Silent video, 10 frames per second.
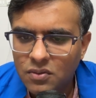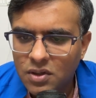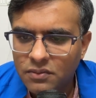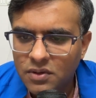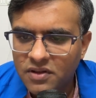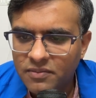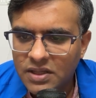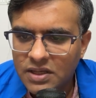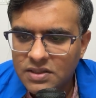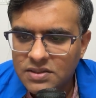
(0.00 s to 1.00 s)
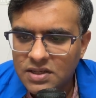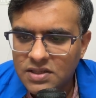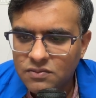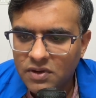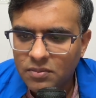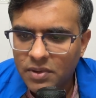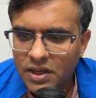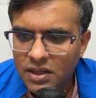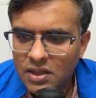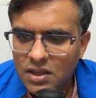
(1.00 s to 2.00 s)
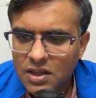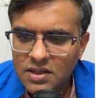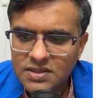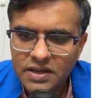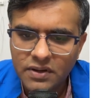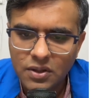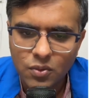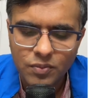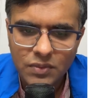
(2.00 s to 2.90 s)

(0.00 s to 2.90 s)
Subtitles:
it would give me the answer as 1 by 72.